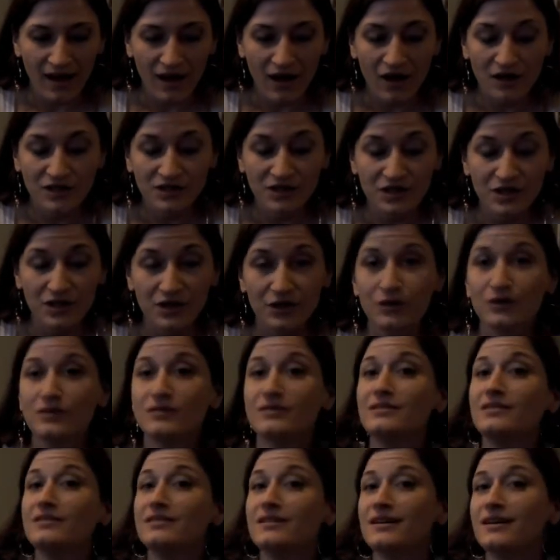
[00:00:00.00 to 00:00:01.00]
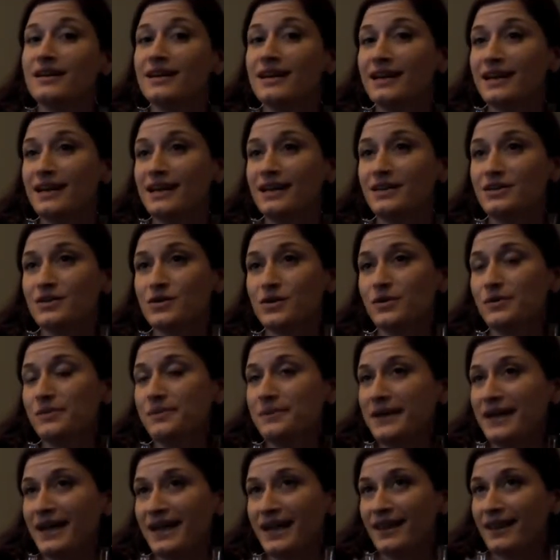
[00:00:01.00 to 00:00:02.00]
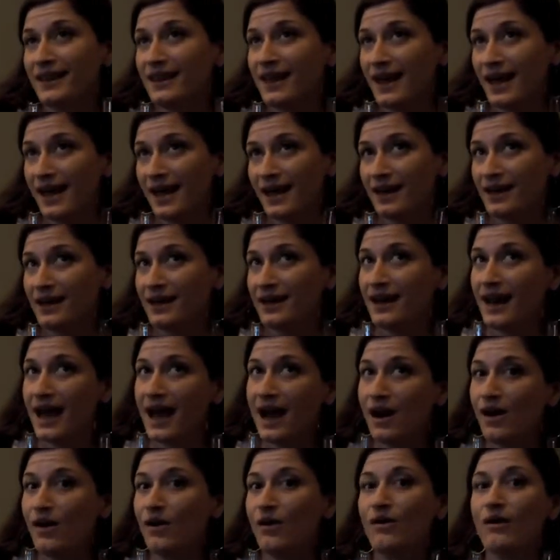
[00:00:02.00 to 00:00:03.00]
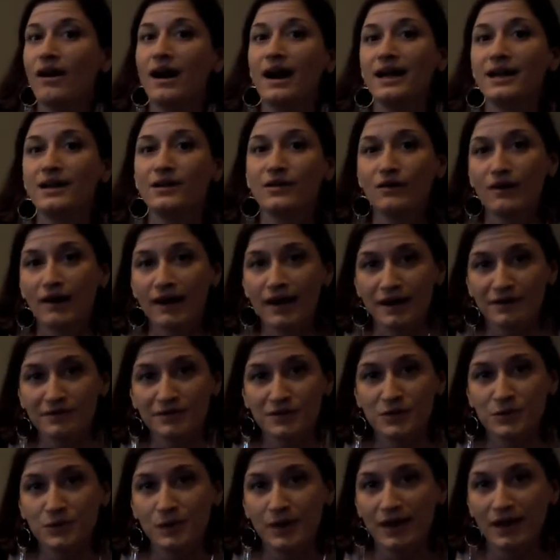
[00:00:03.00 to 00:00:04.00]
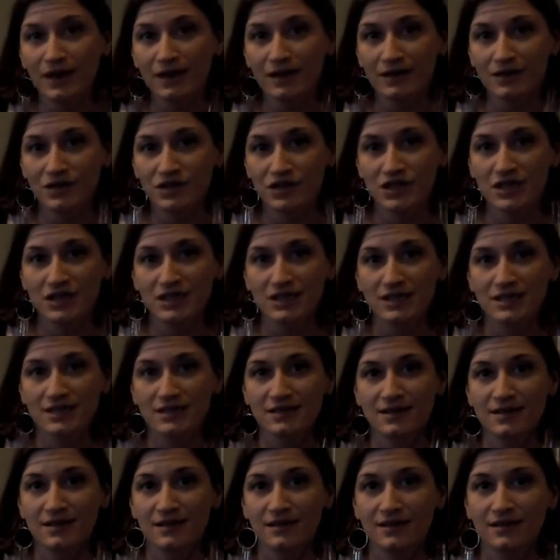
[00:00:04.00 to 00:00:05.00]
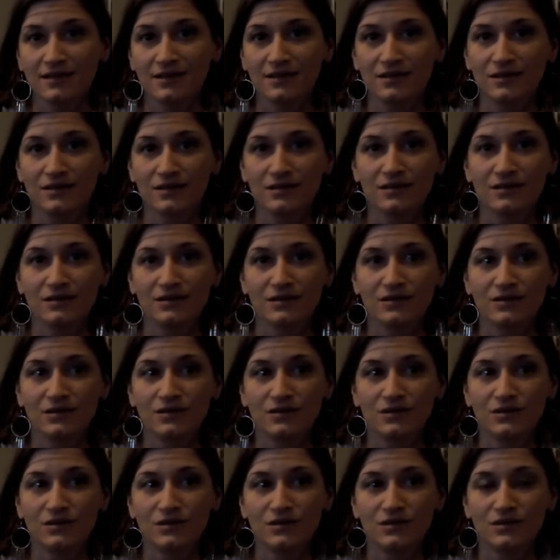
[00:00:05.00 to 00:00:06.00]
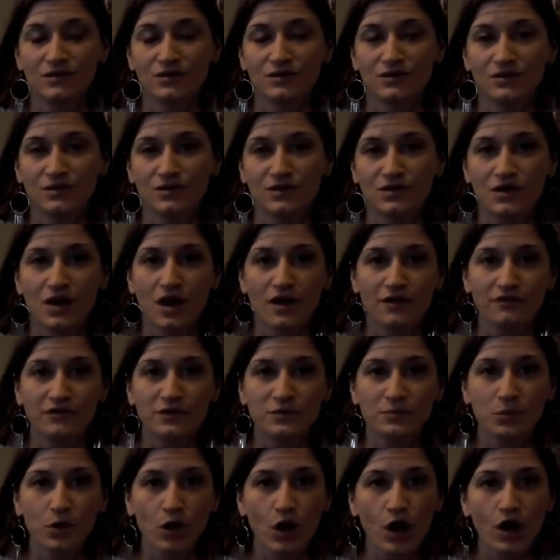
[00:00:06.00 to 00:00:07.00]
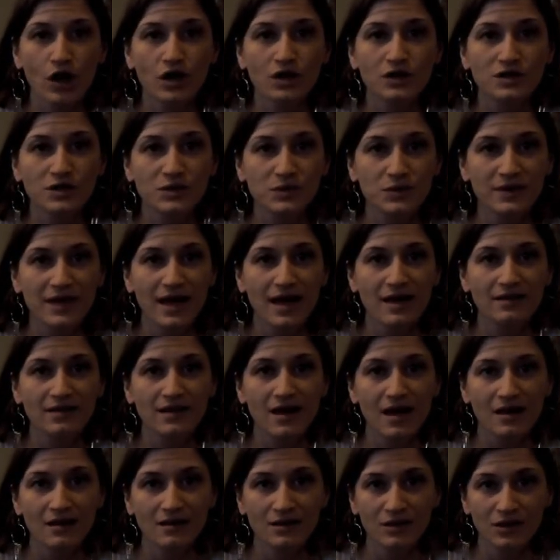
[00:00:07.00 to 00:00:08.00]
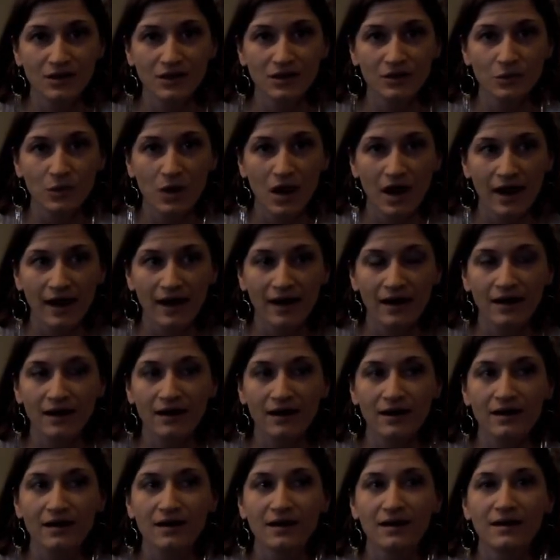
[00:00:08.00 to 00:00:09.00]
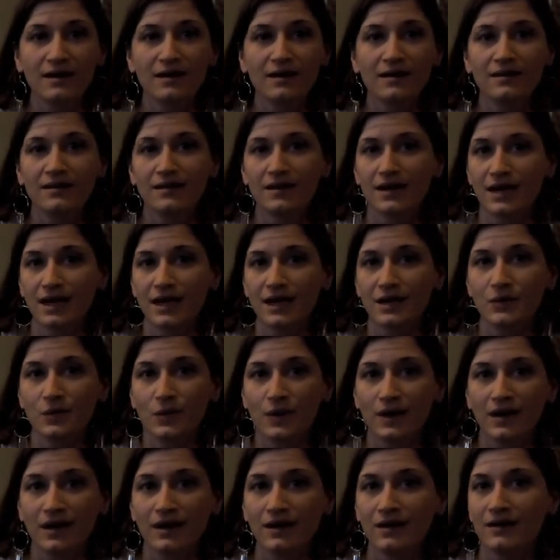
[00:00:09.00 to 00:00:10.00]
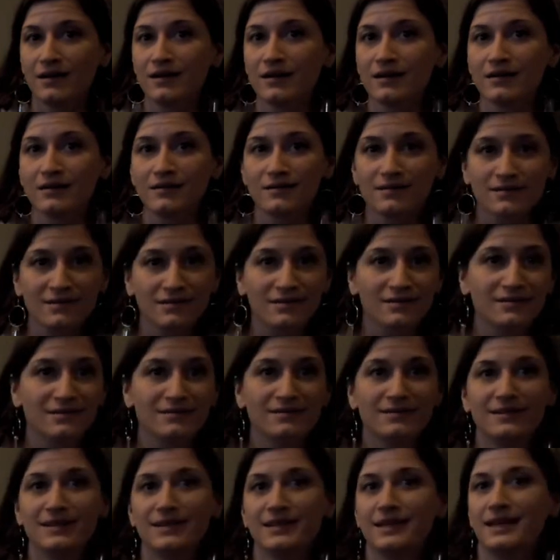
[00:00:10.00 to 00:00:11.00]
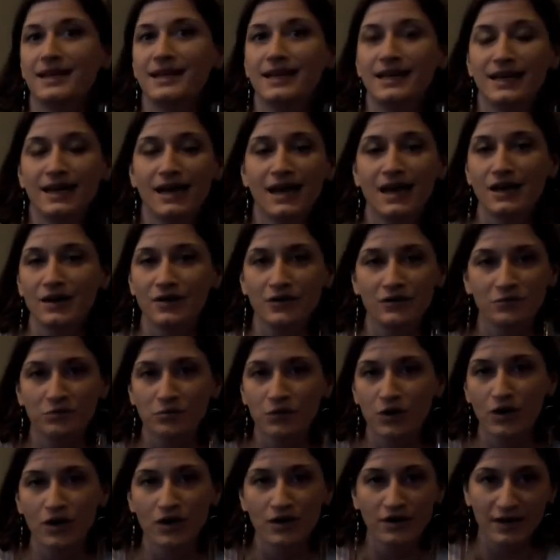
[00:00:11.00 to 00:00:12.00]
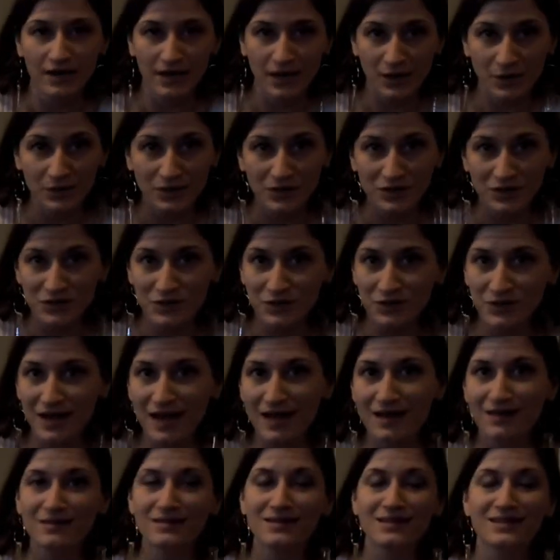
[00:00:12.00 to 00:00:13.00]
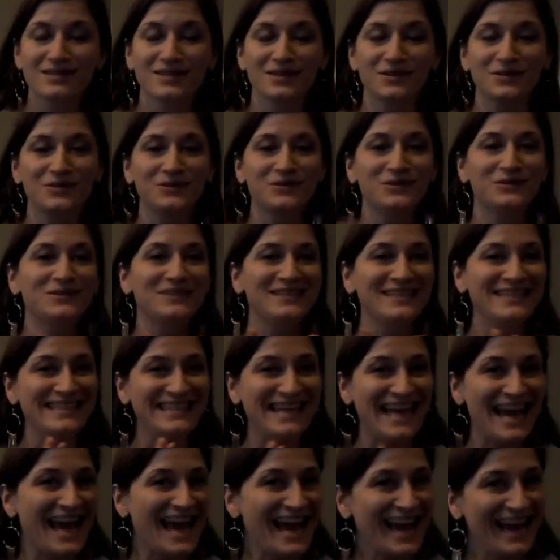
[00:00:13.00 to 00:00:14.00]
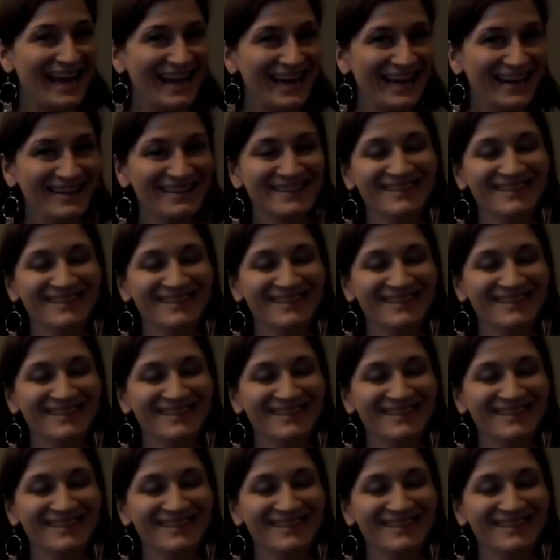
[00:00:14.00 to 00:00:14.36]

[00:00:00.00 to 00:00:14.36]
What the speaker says: Also, he told me that now I don't have to wear just the soft bras without the underwire, that I can wear any kind of bra that I want to now, so yay.